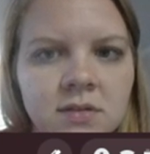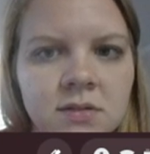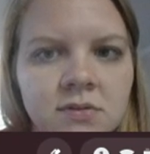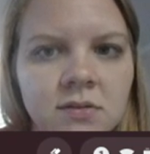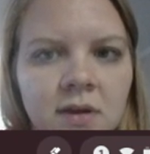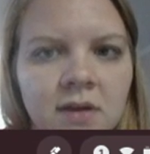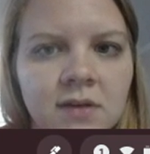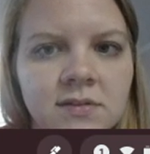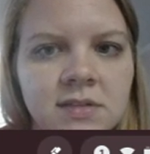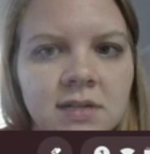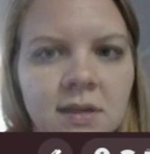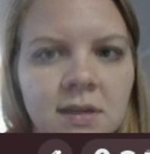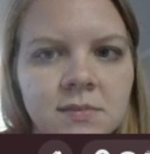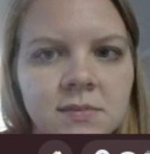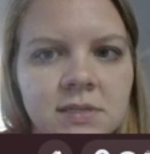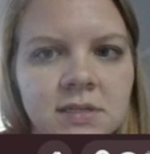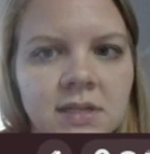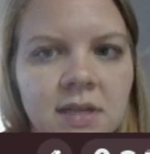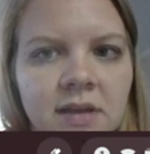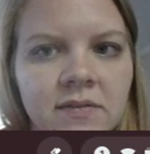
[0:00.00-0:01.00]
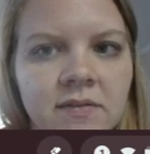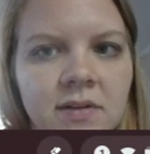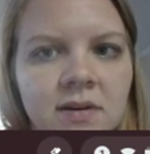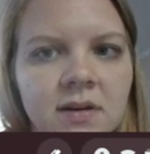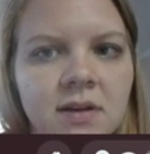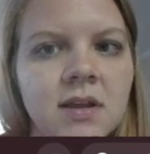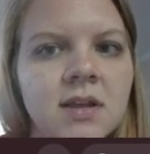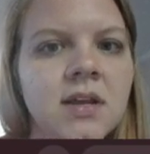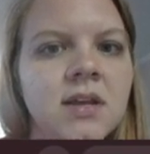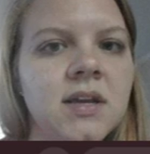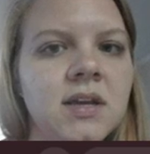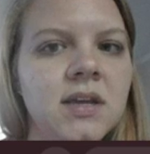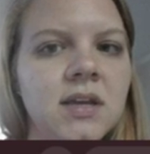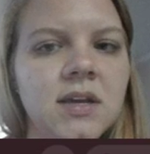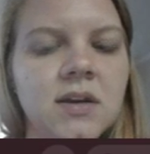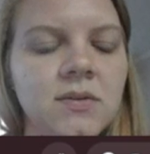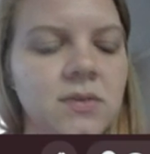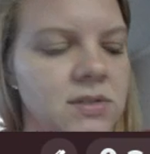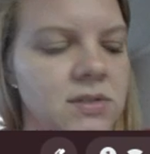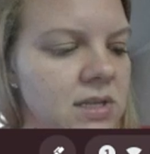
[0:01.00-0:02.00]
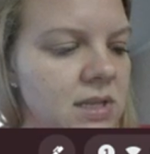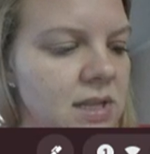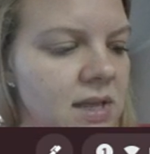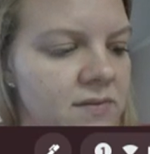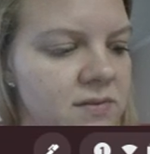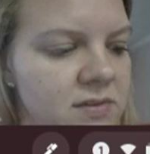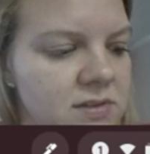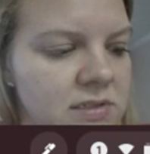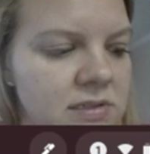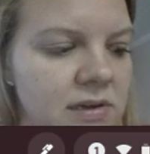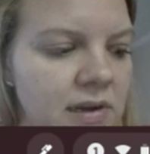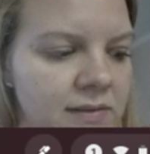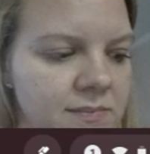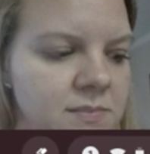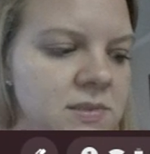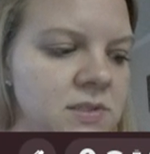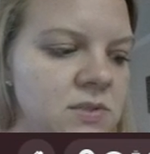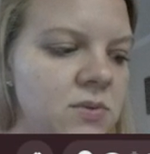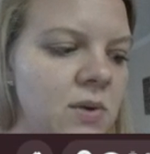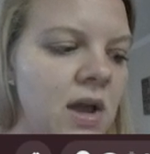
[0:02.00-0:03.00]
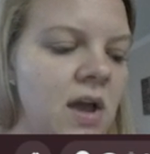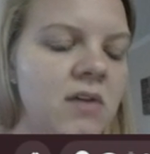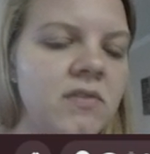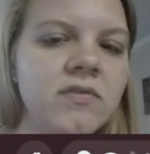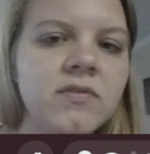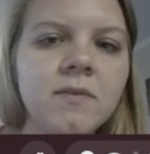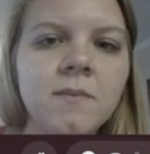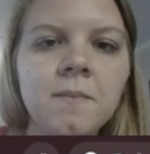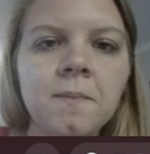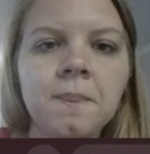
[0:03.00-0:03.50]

12 times 11 equals 11 times 12.